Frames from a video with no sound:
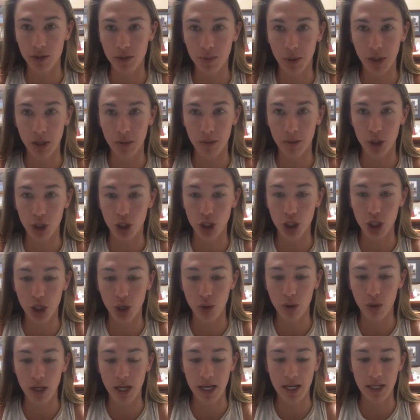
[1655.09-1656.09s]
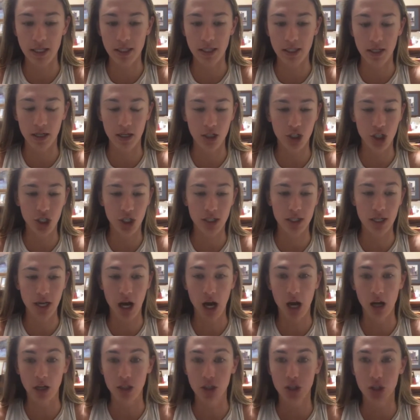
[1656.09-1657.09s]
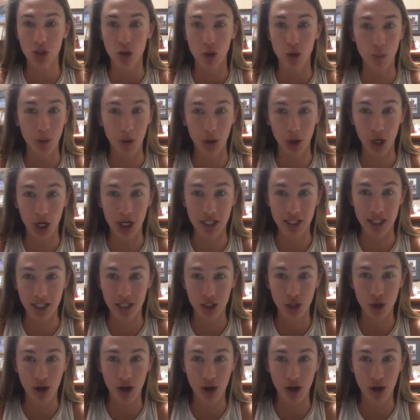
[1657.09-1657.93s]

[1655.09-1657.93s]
was pretty much a showcase, and it just got super crazy.